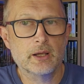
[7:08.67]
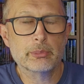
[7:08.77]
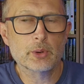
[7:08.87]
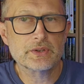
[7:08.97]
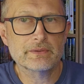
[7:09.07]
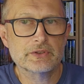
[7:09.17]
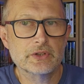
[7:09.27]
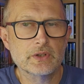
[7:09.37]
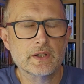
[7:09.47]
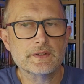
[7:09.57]
bought it for
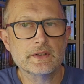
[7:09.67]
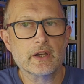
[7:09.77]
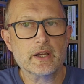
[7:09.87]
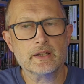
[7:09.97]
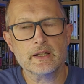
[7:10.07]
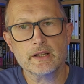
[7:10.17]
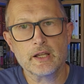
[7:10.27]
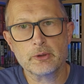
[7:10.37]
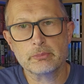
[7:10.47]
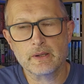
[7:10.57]
£2.99 in the
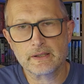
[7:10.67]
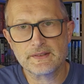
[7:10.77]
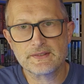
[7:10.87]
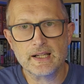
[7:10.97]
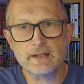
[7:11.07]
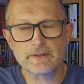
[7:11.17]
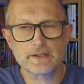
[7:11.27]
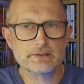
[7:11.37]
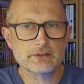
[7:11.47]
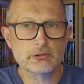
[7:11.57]
hope that I can sell it for
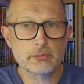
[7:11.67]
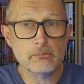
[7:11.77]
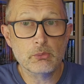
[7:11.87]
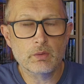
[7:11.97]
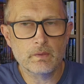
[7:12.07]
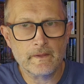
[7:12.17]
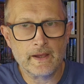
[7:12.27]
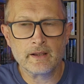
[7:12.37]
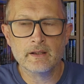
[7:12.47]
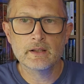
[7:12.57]
considerably more than that.